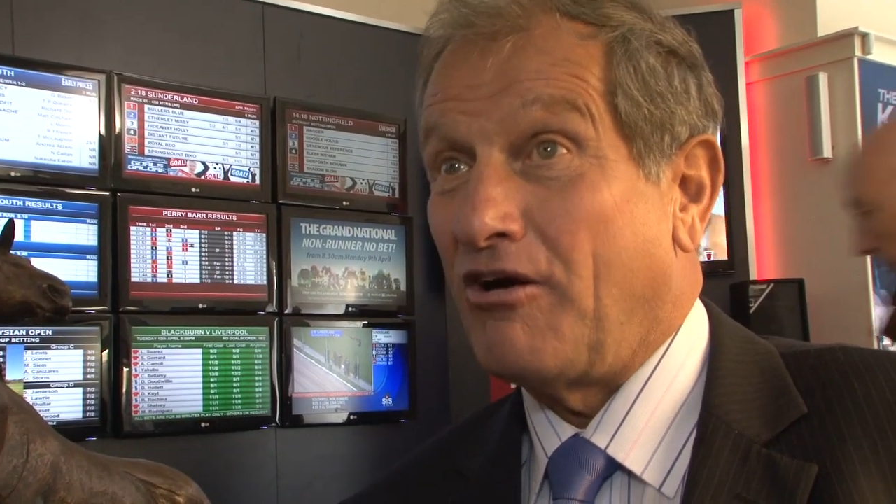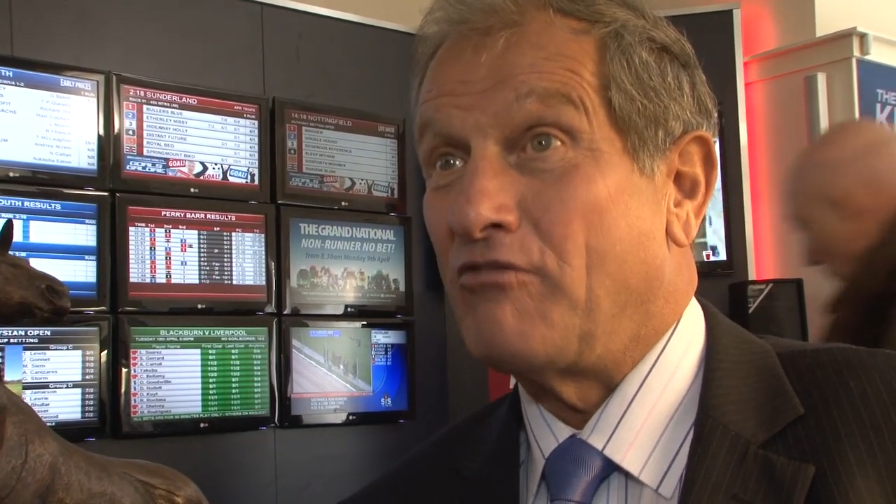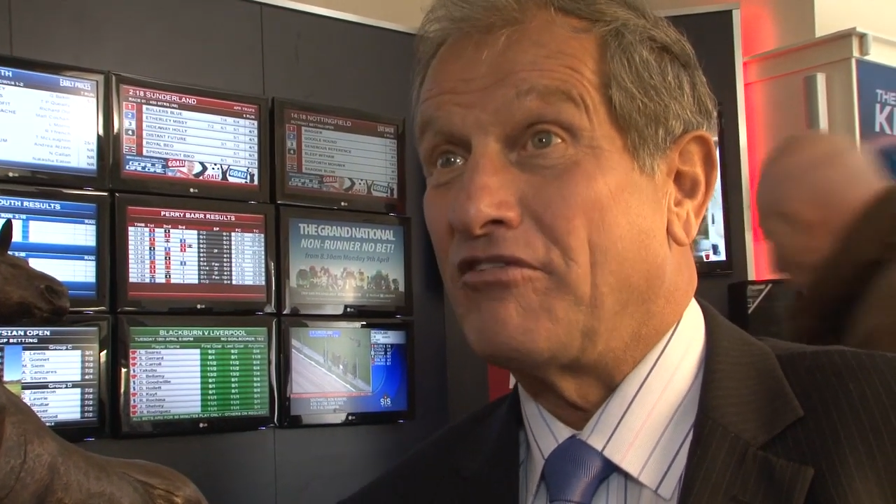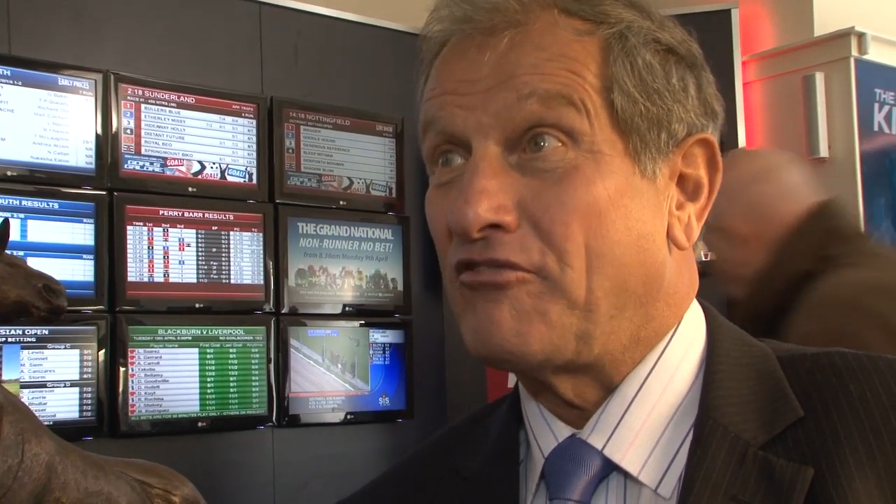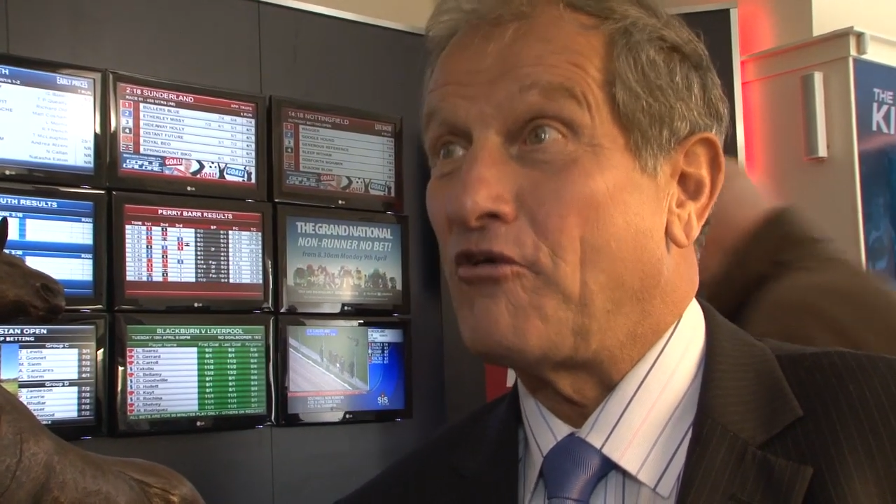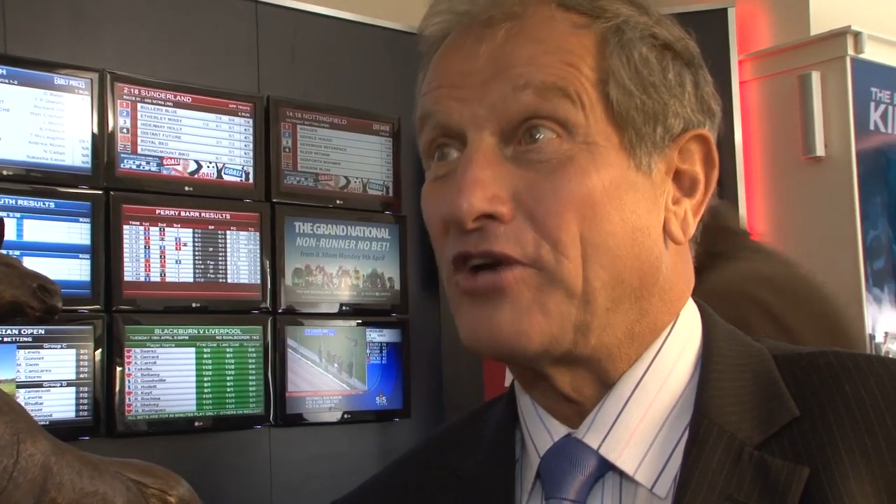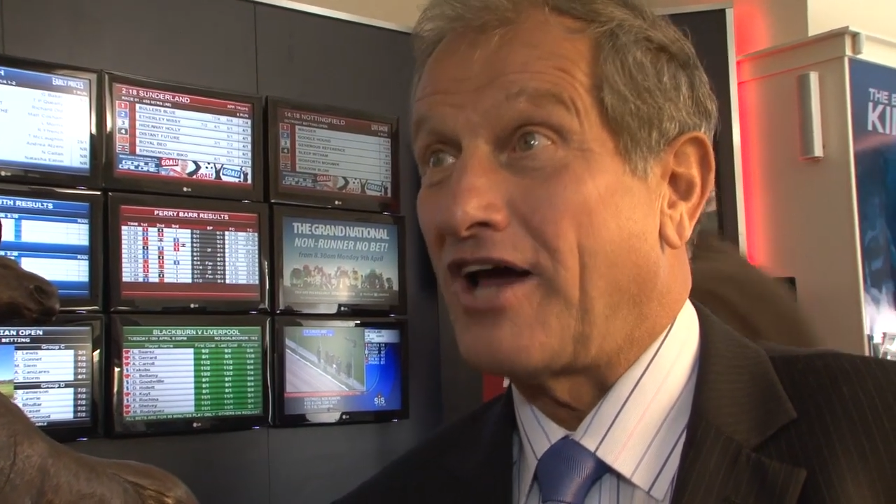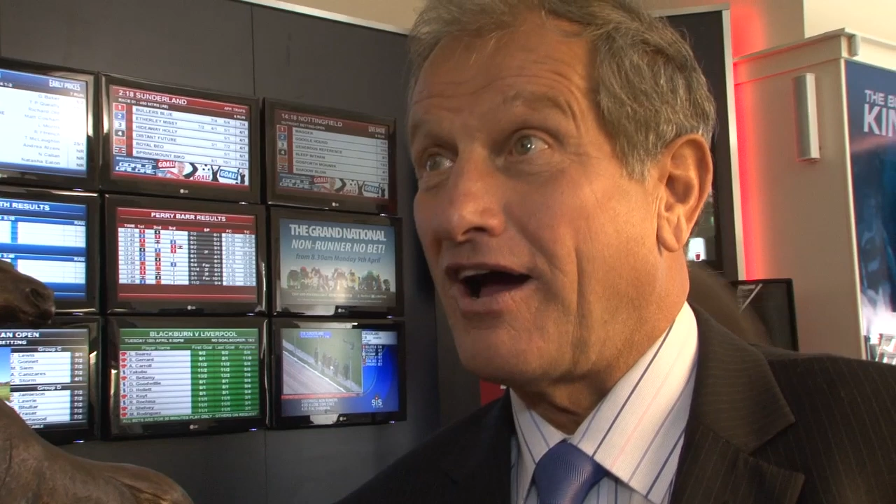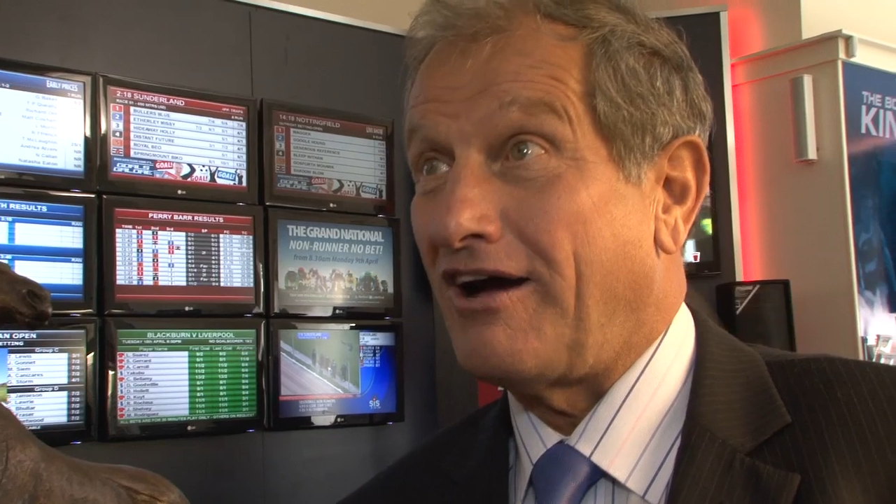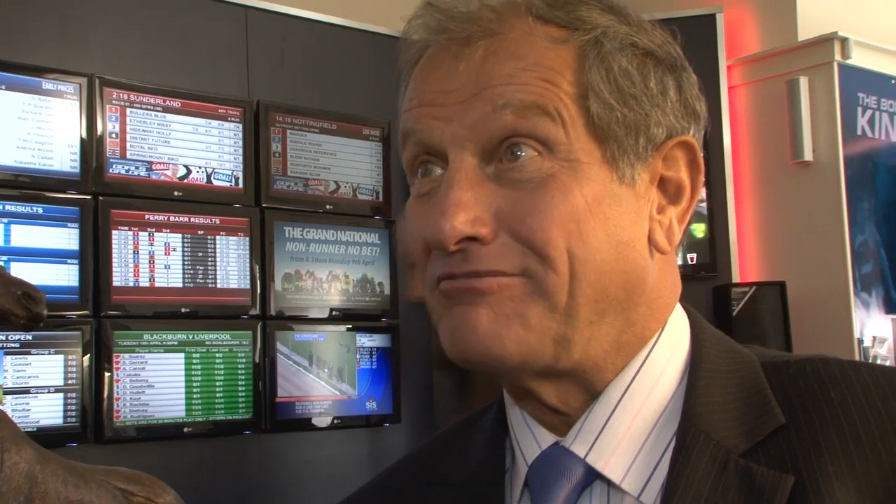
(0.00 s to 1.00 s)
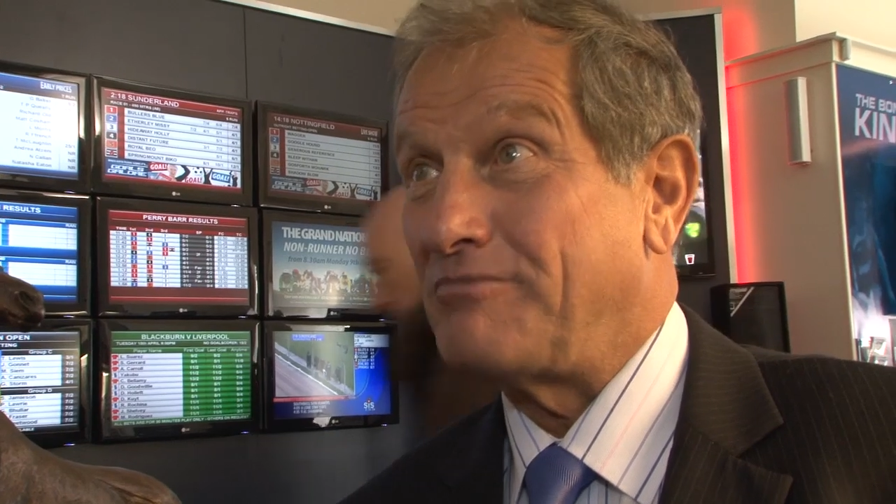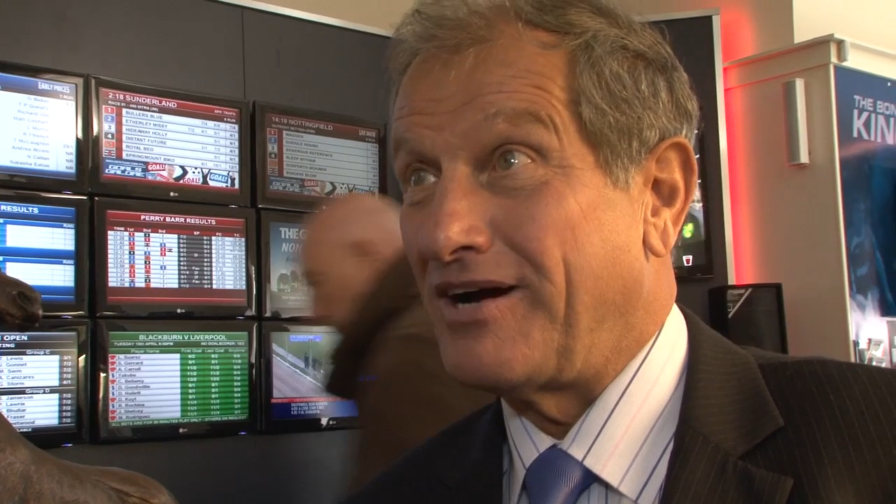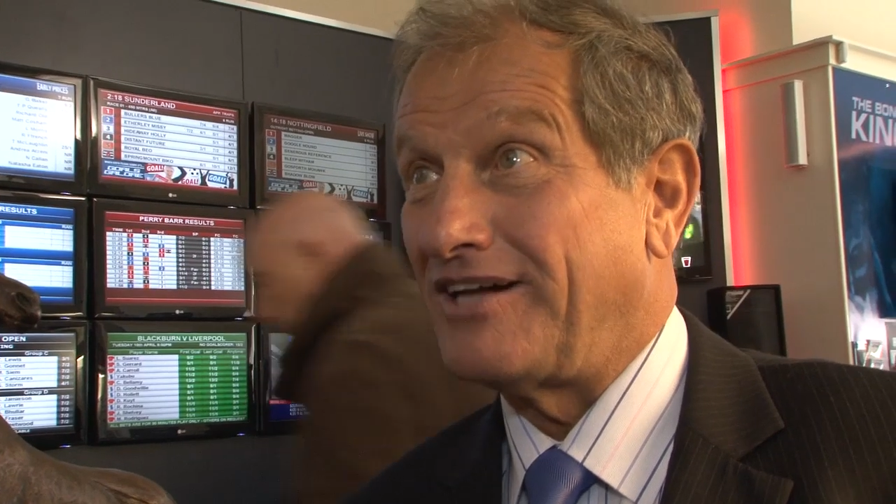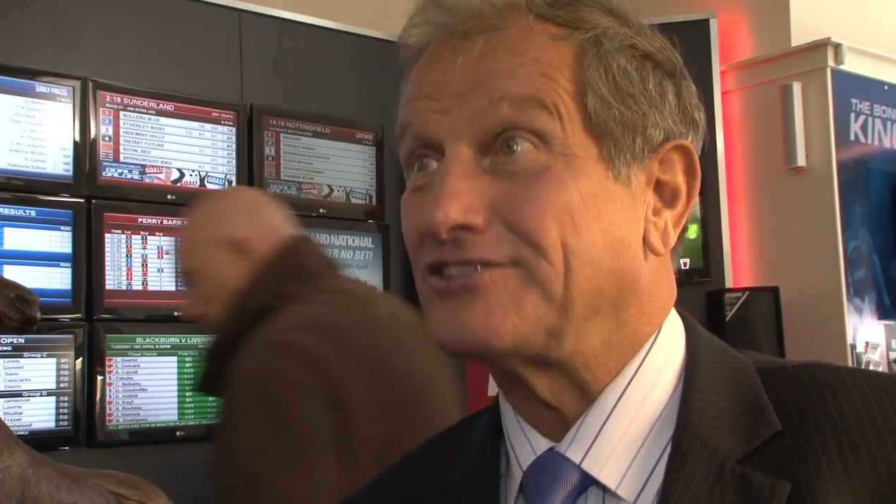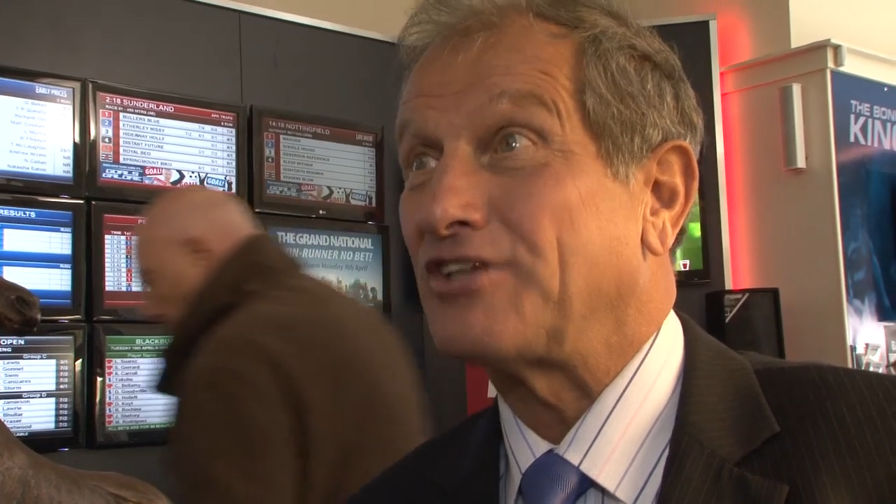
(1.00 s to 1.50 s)
over four and a half
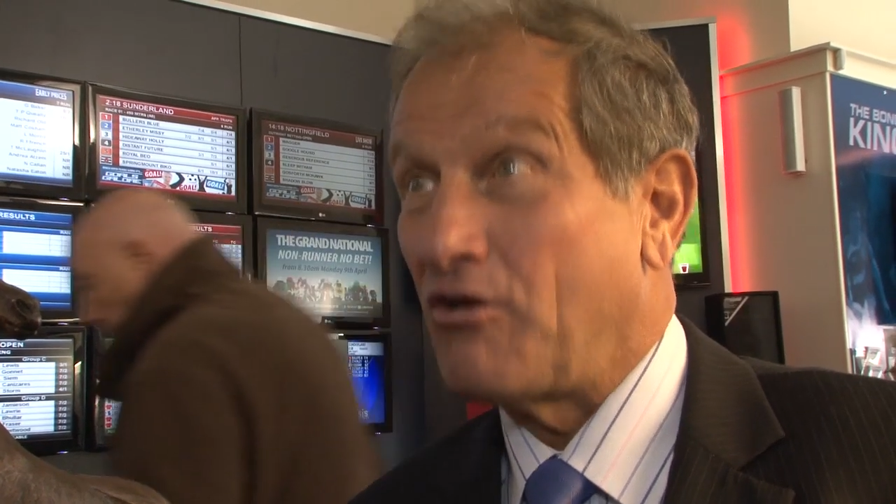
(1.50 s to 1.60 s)
miles